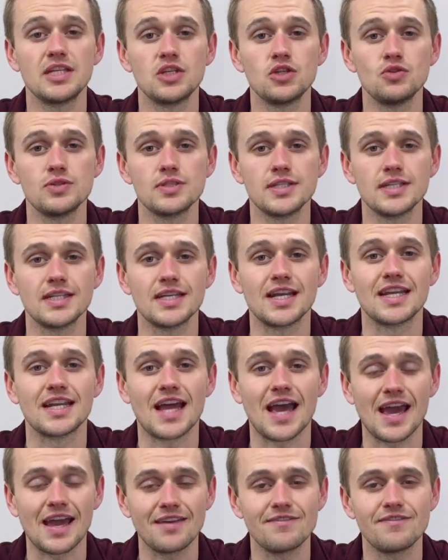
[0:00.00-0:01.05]
using an
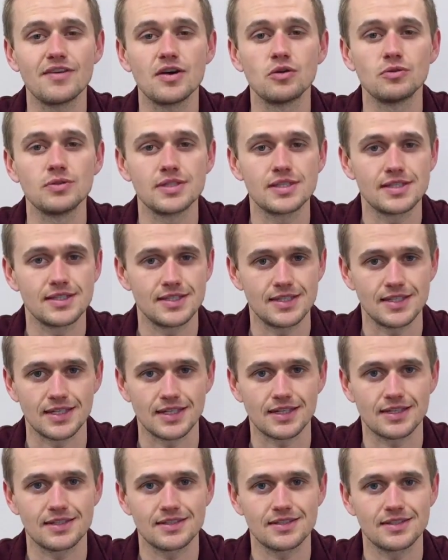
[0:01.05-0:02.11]
iPhone
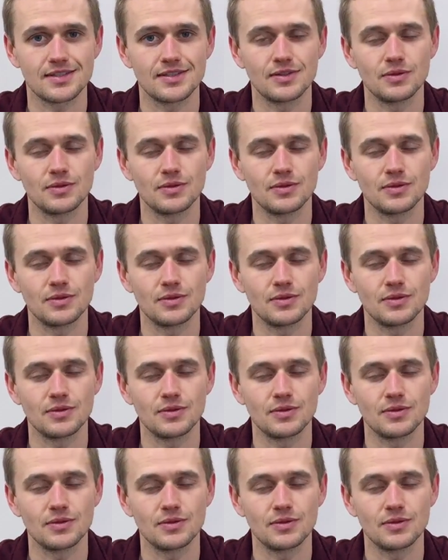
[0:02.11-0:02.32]
6,